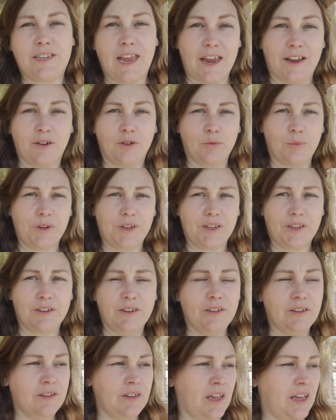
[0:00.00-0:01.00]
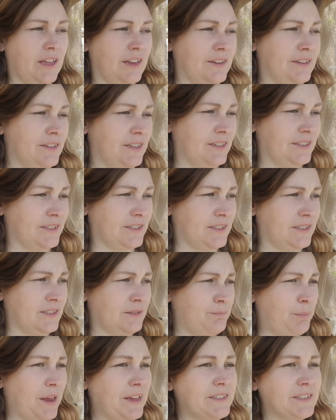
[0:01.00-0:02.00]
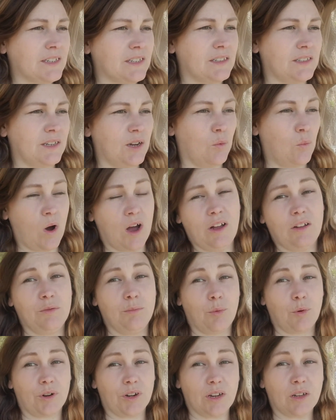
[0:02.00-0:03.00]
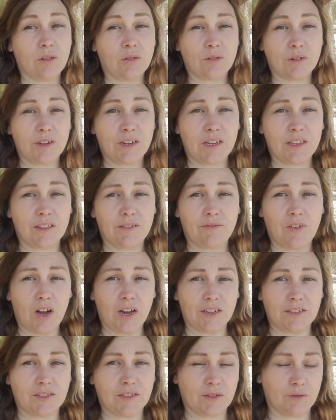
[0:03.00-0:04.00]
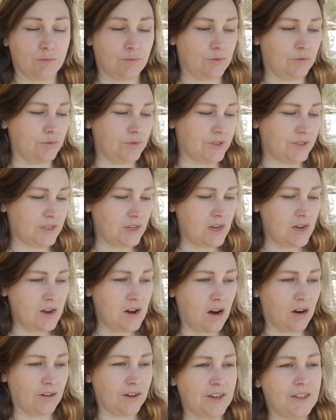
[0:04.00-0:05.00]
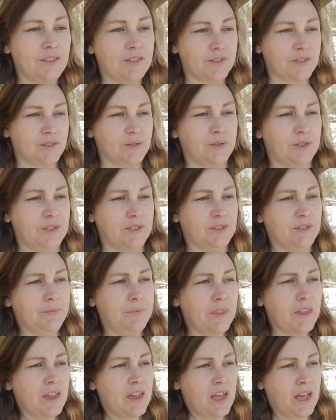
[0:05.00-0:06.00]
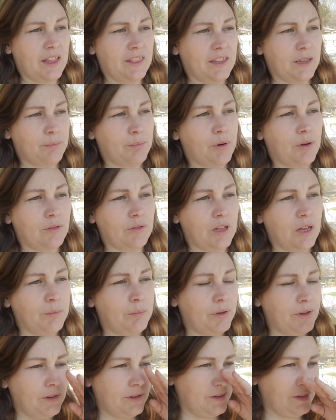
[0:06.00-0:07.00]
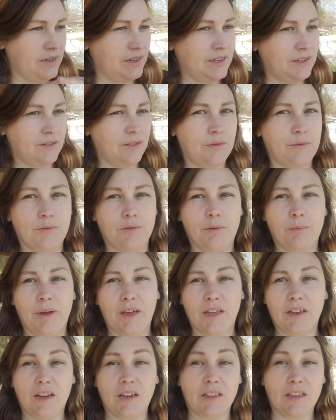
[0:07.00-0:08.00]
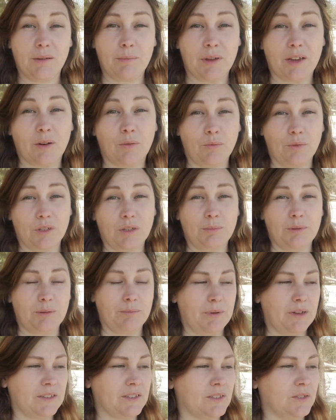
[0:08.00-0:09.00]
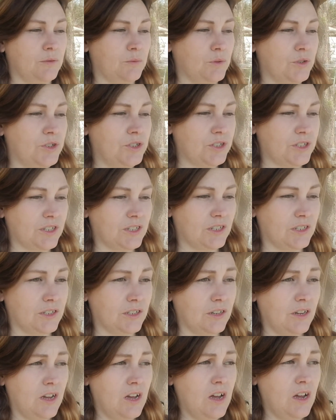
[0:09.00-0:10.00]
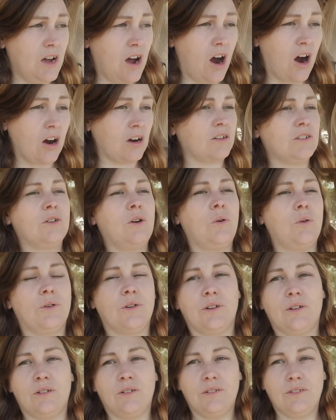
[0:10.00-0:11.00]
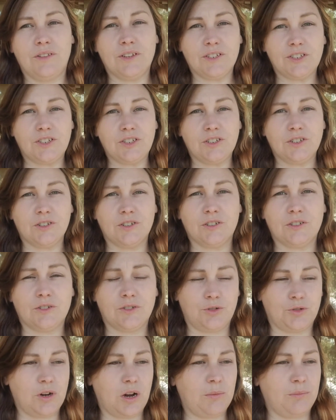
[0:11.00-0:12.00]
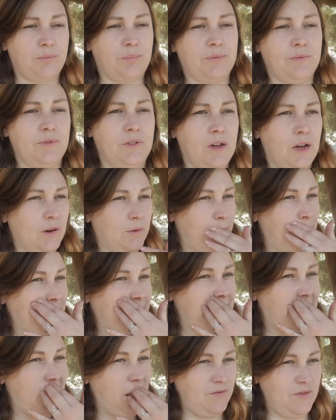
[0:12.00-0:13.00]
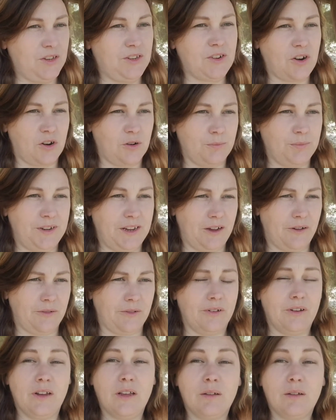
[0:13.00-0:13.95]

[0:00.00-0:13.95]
tangleweed, and it's basically a wild morning glory. The vines, the roots are in the soil, and they pull up in through the bed, and they make a really big mess. So we're just gonna hardcore this year, drop a big heavy tarp down